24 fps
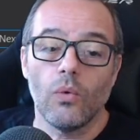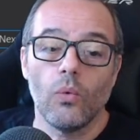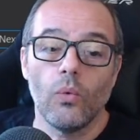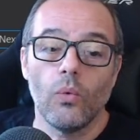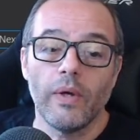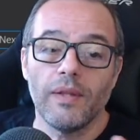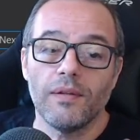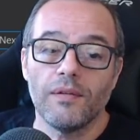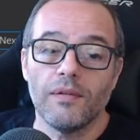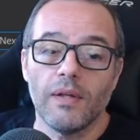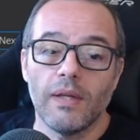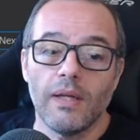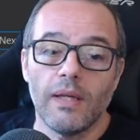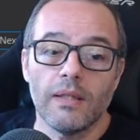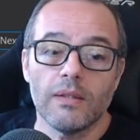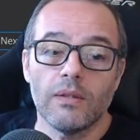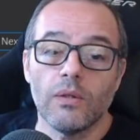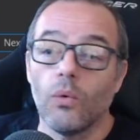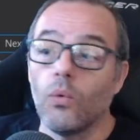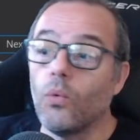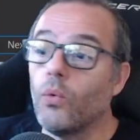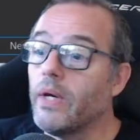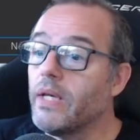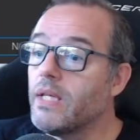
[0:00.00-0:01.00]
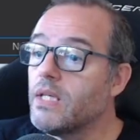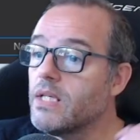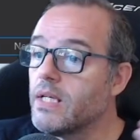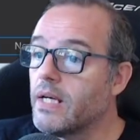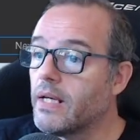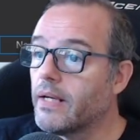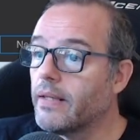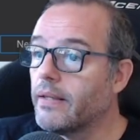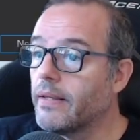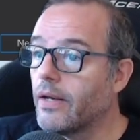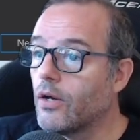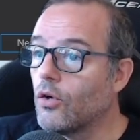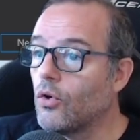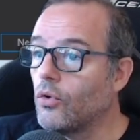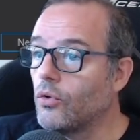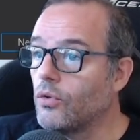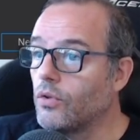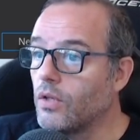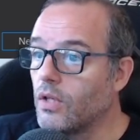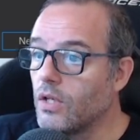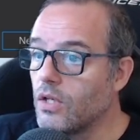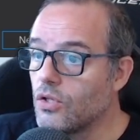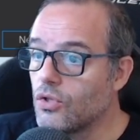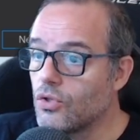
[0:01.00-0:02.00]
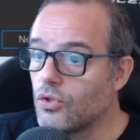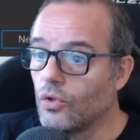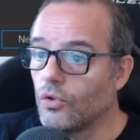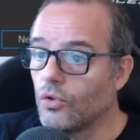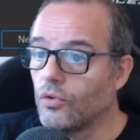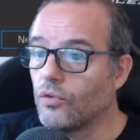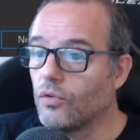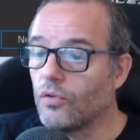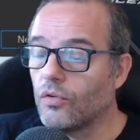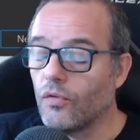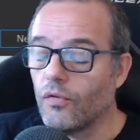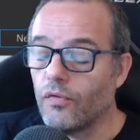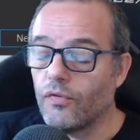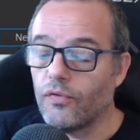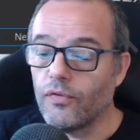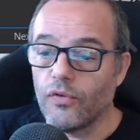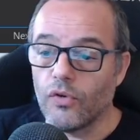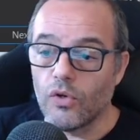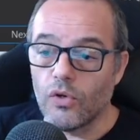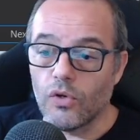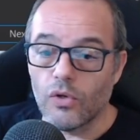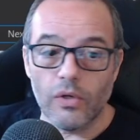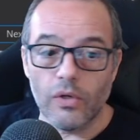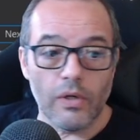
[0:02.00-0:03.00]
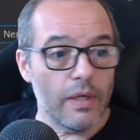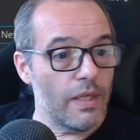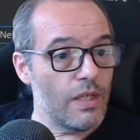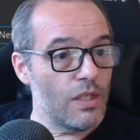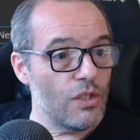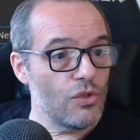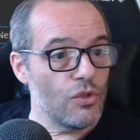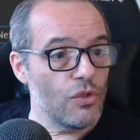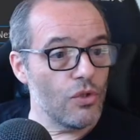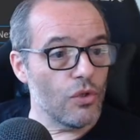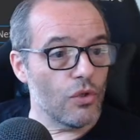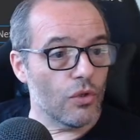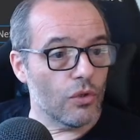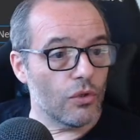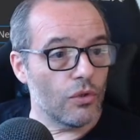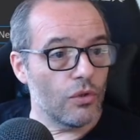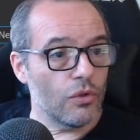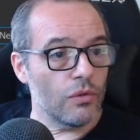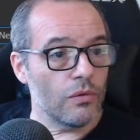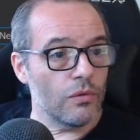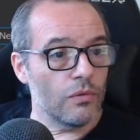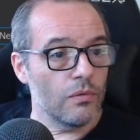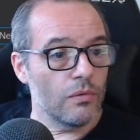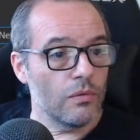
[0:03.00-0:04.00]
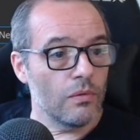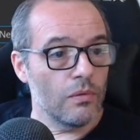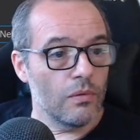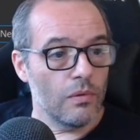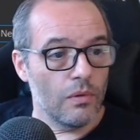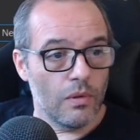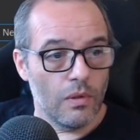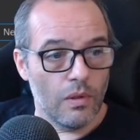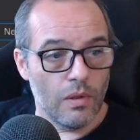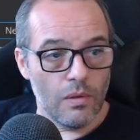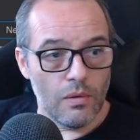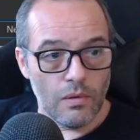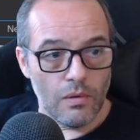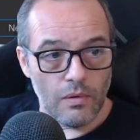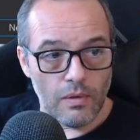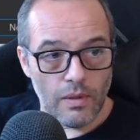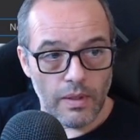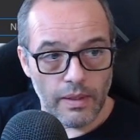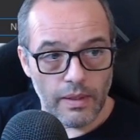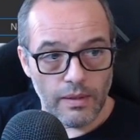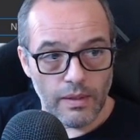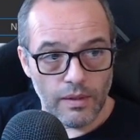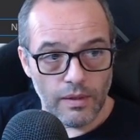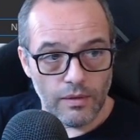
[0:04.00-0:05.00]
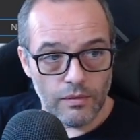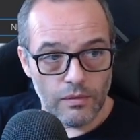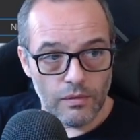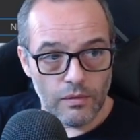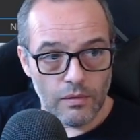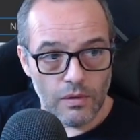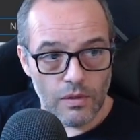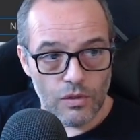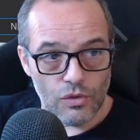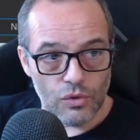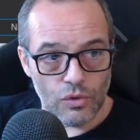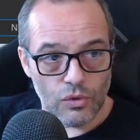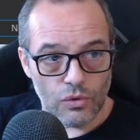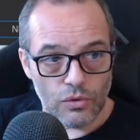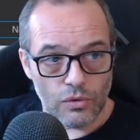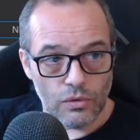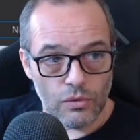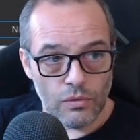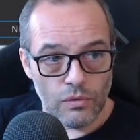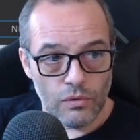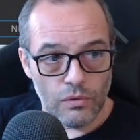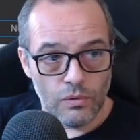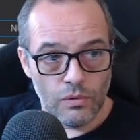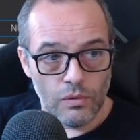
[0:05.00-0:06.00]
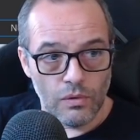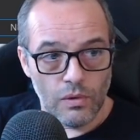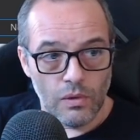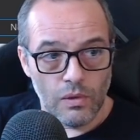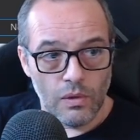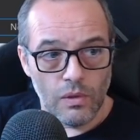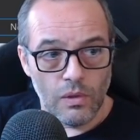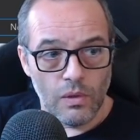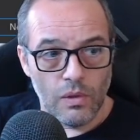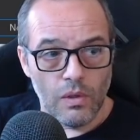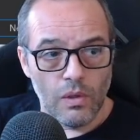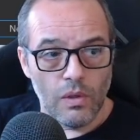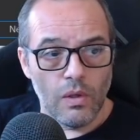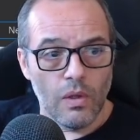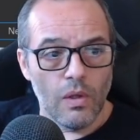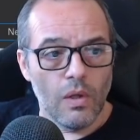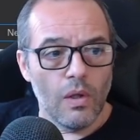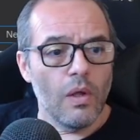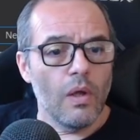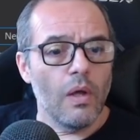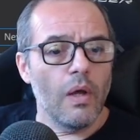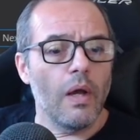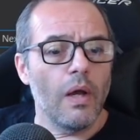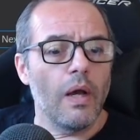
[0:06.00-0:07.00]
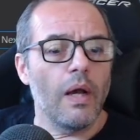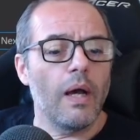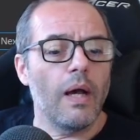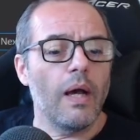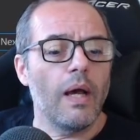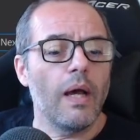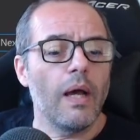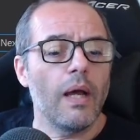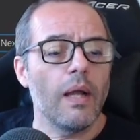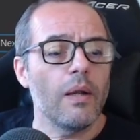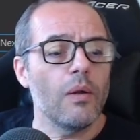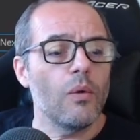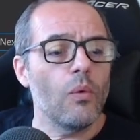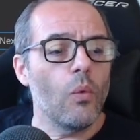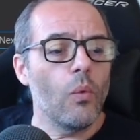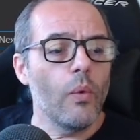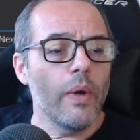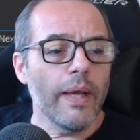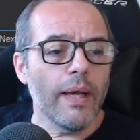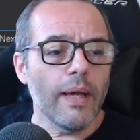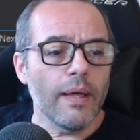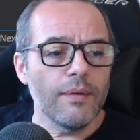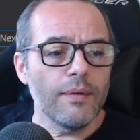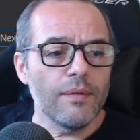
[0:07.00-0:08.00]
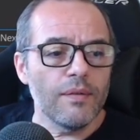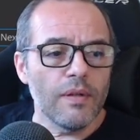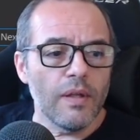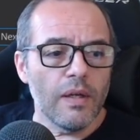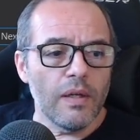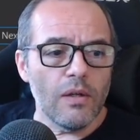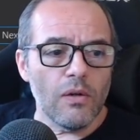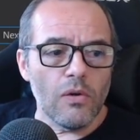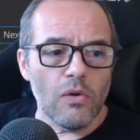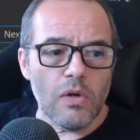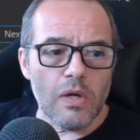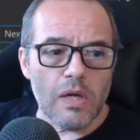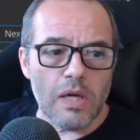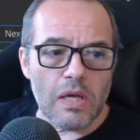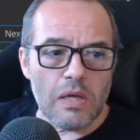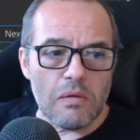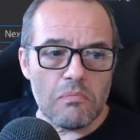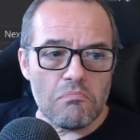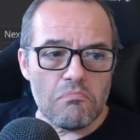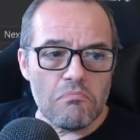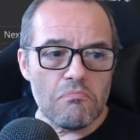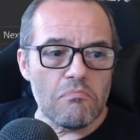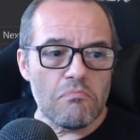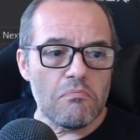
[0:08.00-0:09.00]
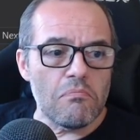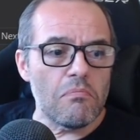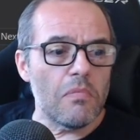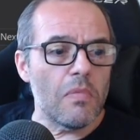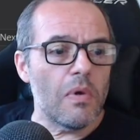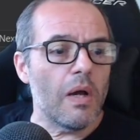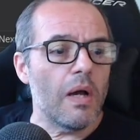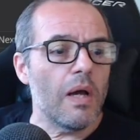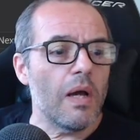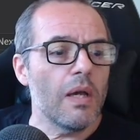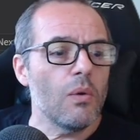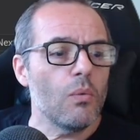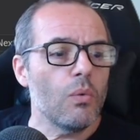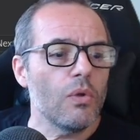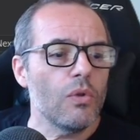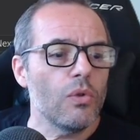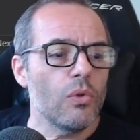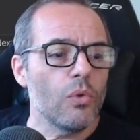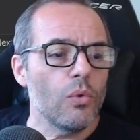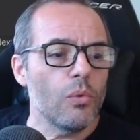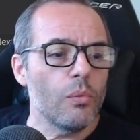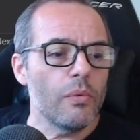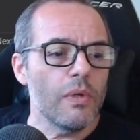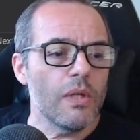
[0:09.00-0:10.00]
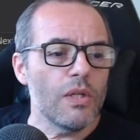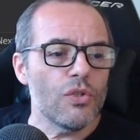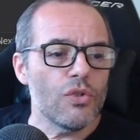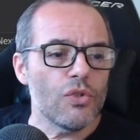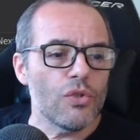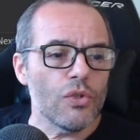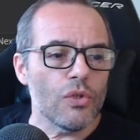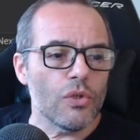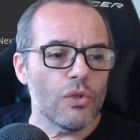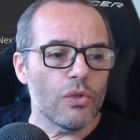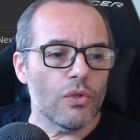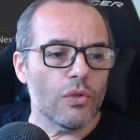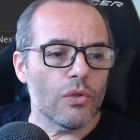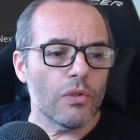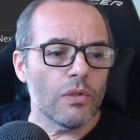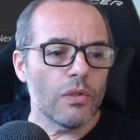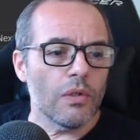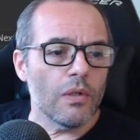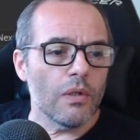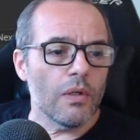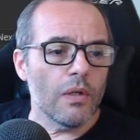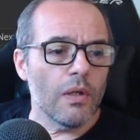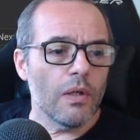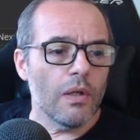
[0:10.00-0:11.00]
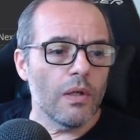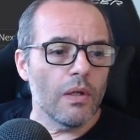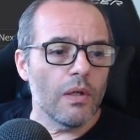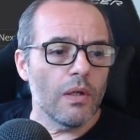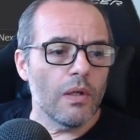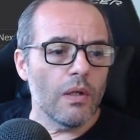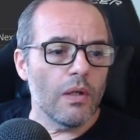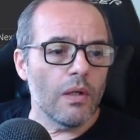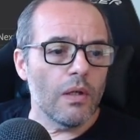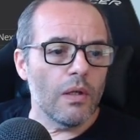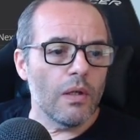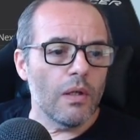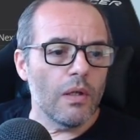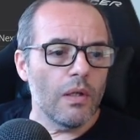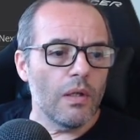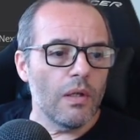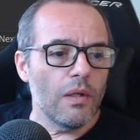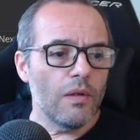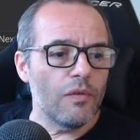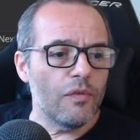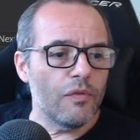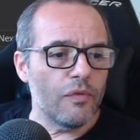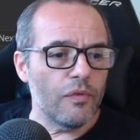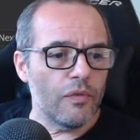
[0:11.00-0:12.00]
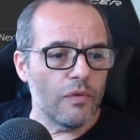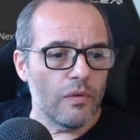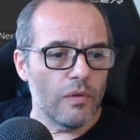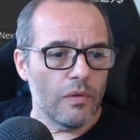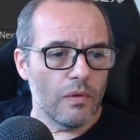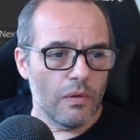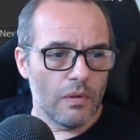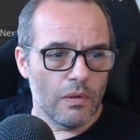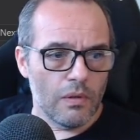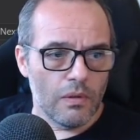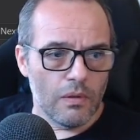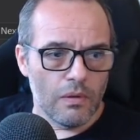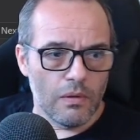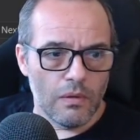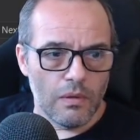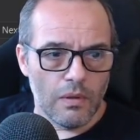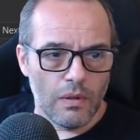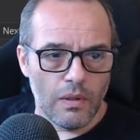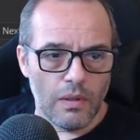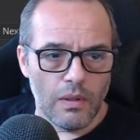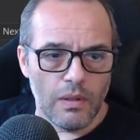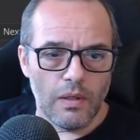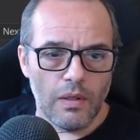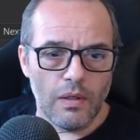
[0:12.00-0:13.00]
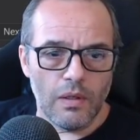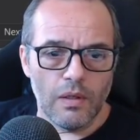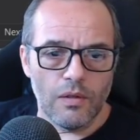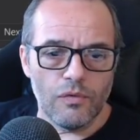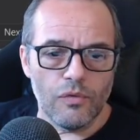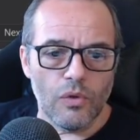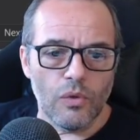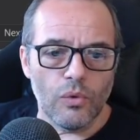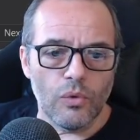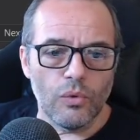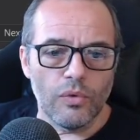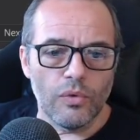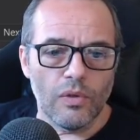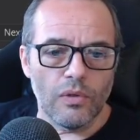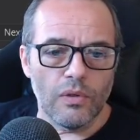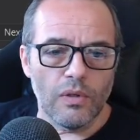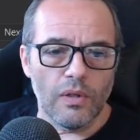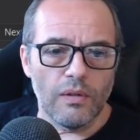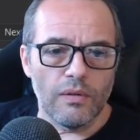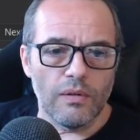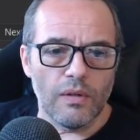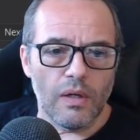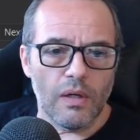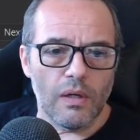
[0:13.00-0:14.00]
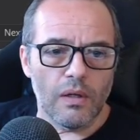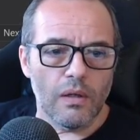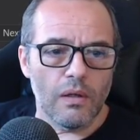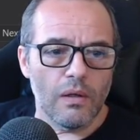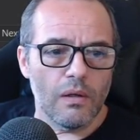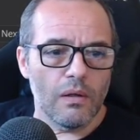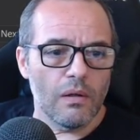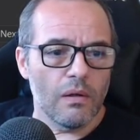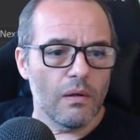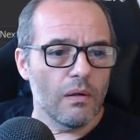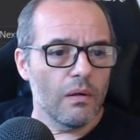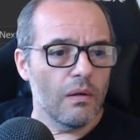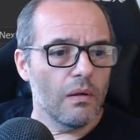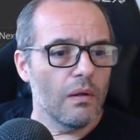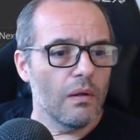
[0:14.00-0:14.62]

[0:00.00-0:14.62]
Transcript: we select which are the conditions for a short, like this, a short. And we can say, okay, I want to be short if, let's focus on this area.